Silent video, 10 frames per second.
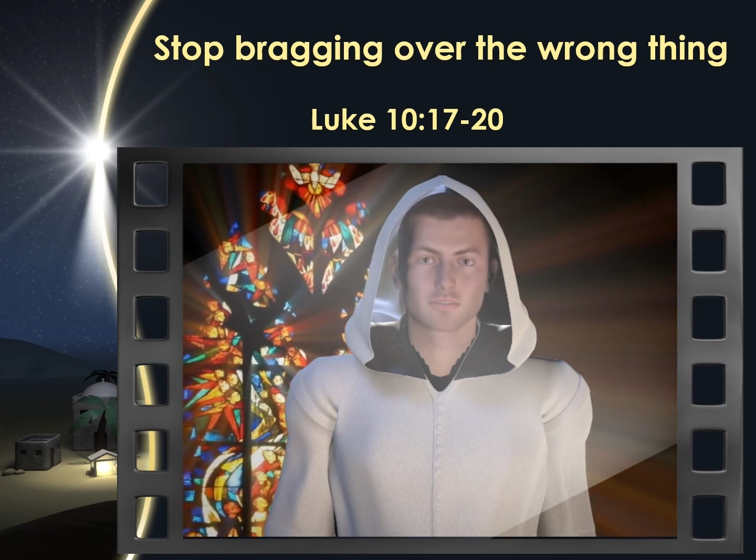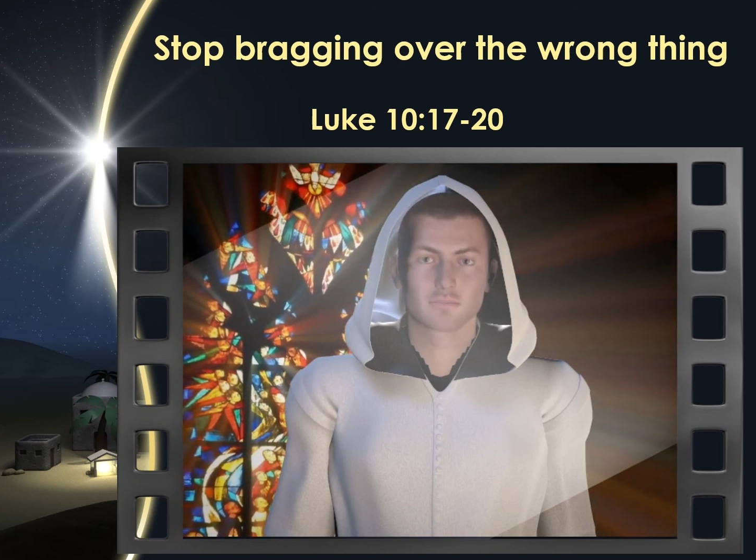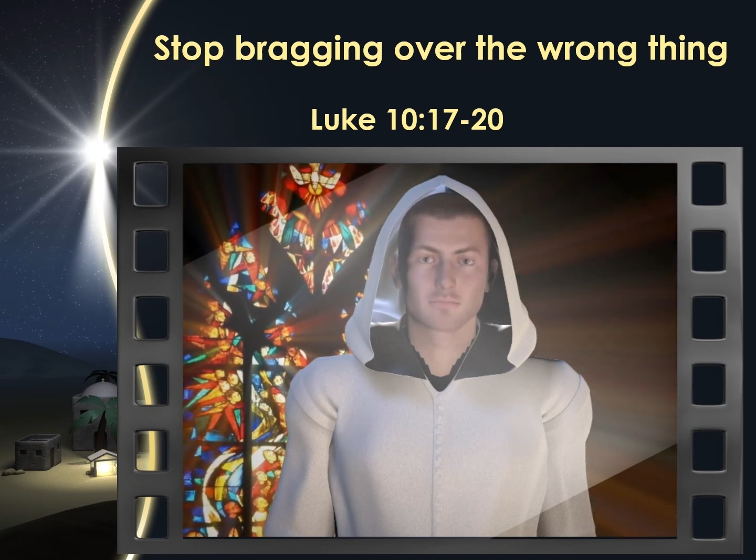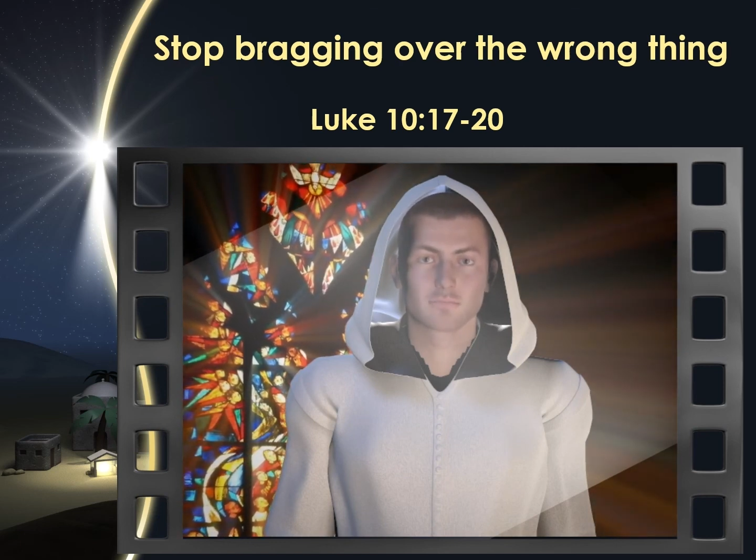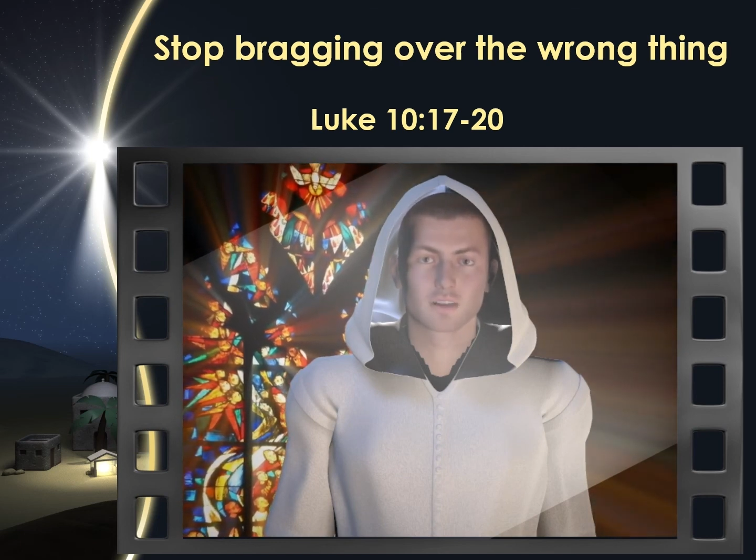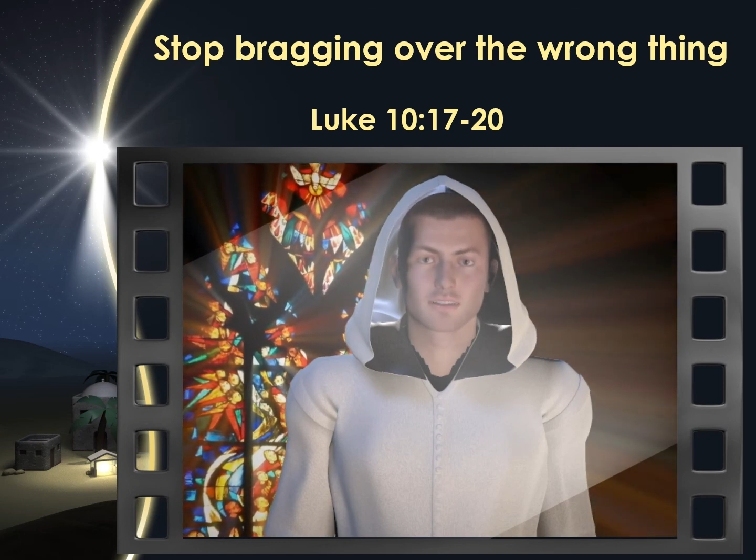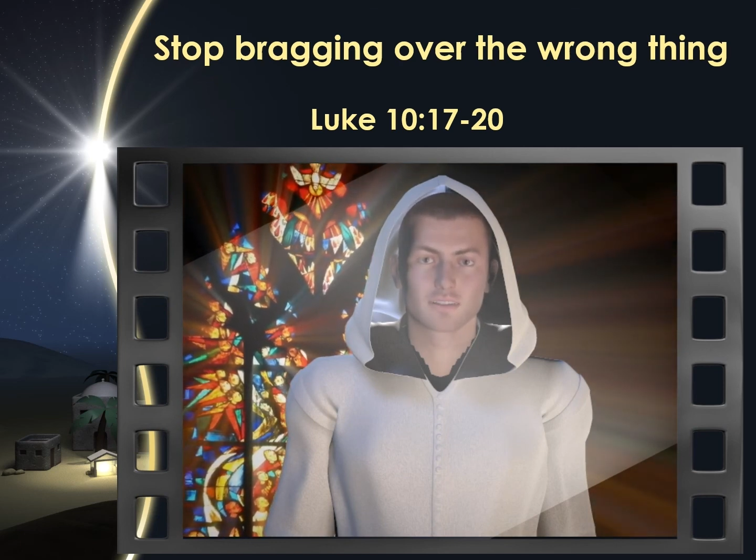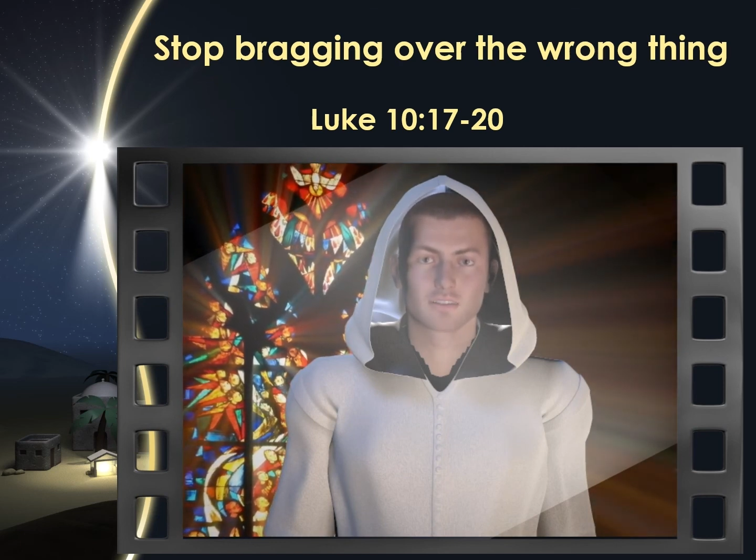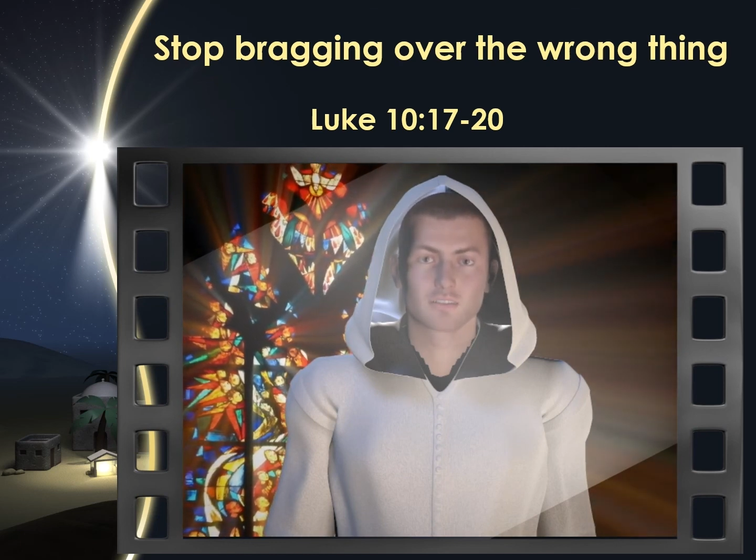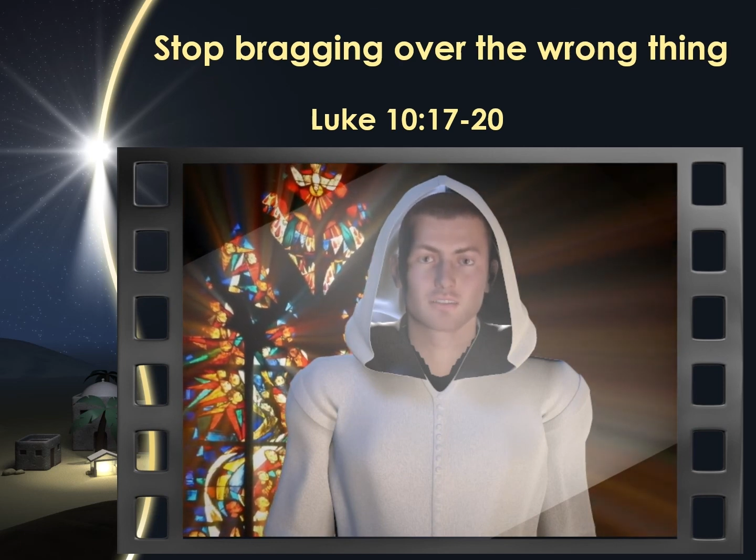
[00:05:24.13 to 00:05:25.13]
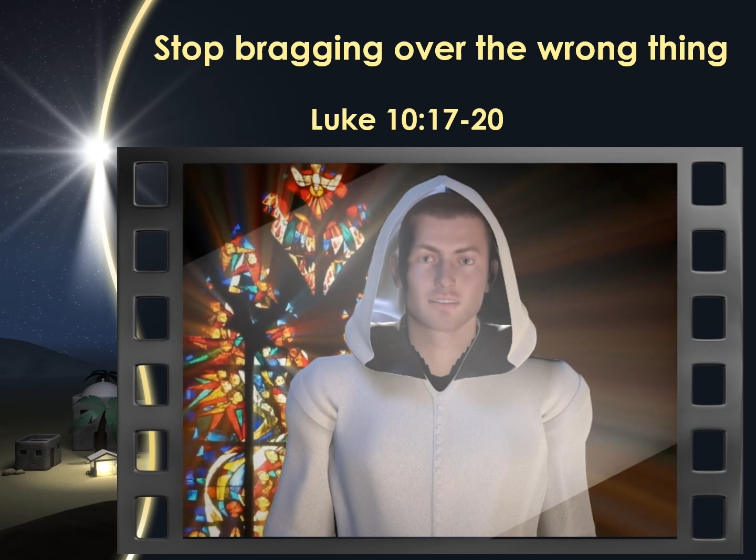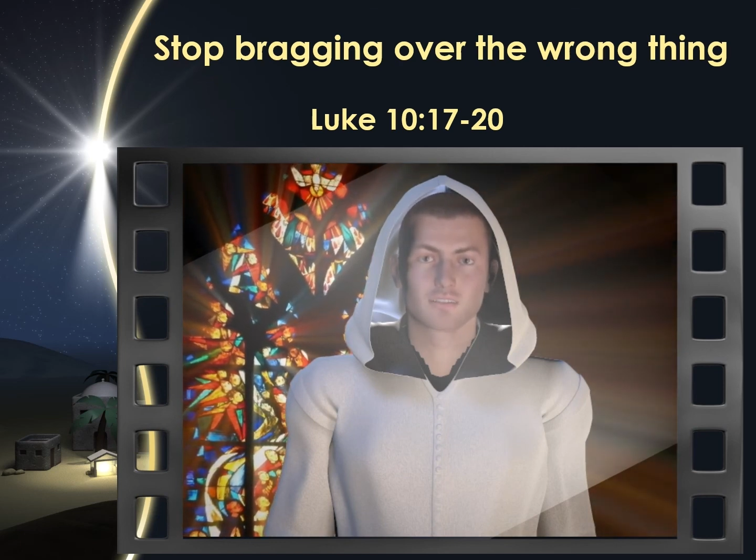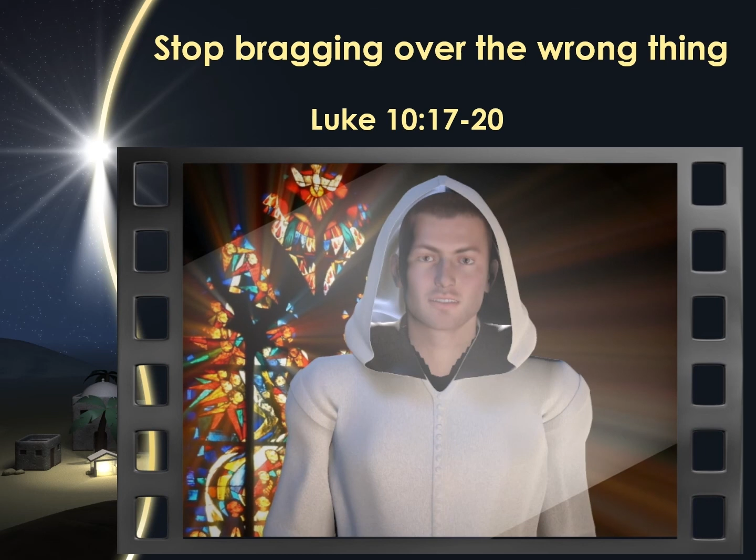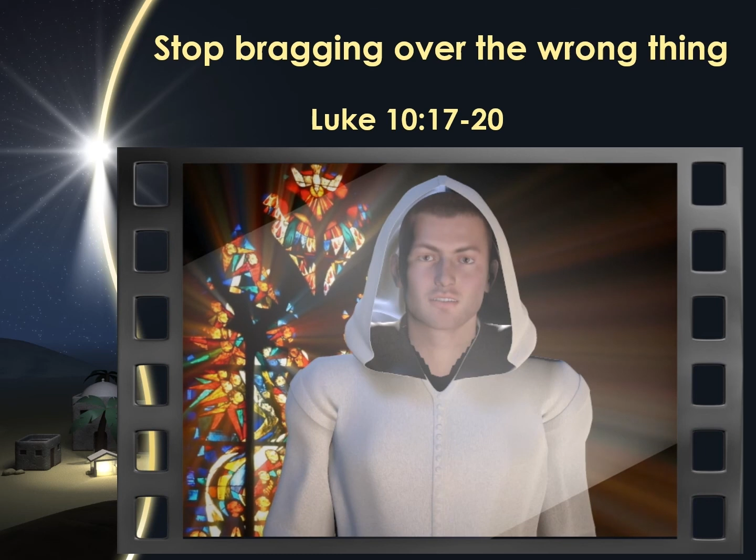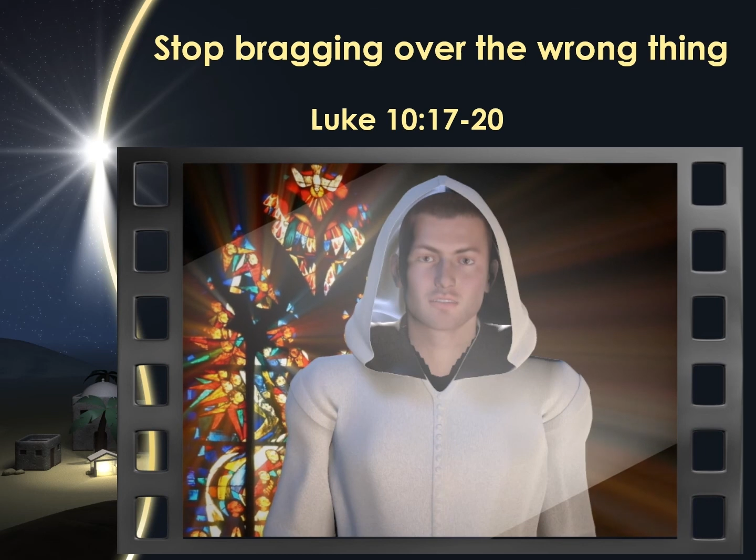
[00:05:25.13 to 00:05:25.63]

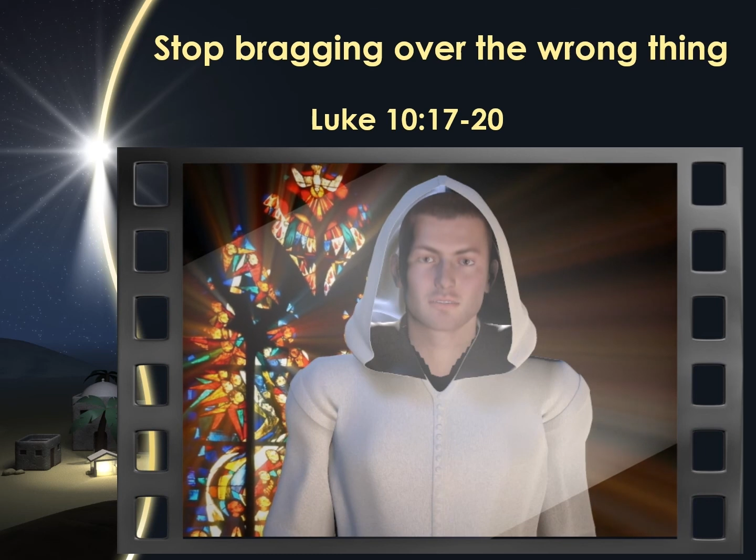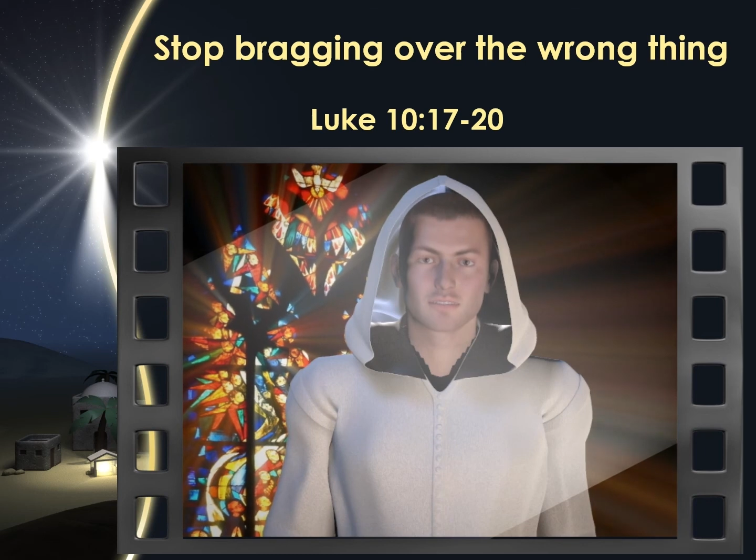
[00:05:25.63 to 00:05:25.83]
Notwithstanding,